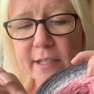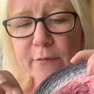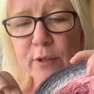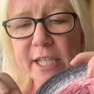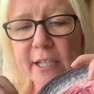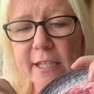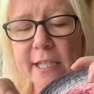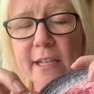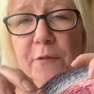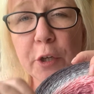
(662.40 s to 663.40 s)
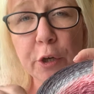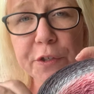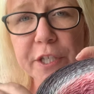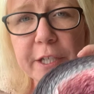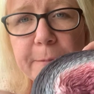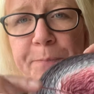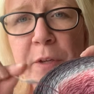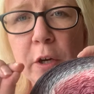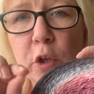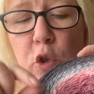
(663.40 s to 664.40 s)
for instance, and the cotton
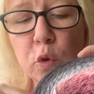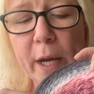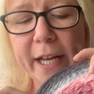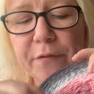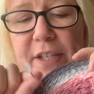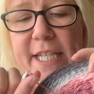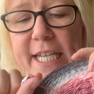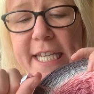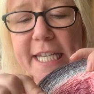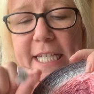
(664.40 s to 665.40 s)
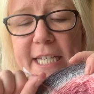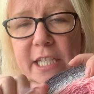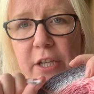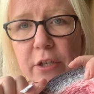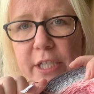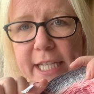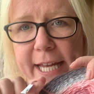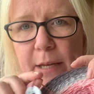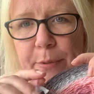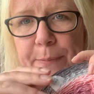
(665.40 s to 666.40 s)
all have this easy start
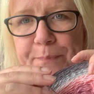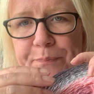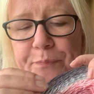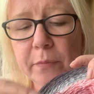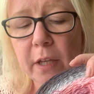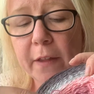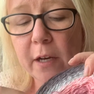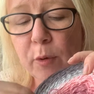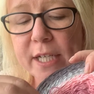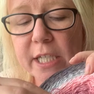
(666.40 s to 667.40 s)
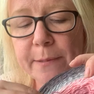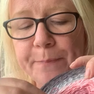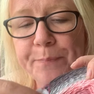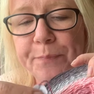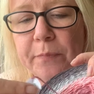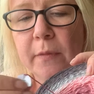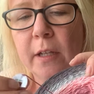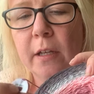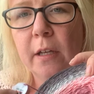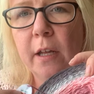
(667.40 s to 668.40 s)
tab. They are branded
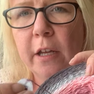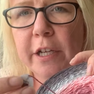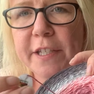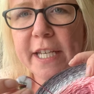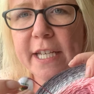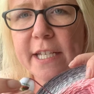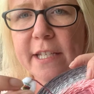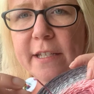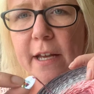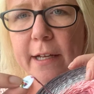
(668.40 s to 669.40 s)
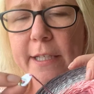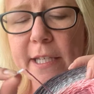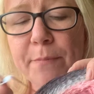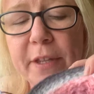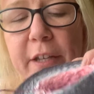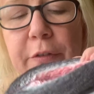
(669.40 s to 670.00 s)
because it is something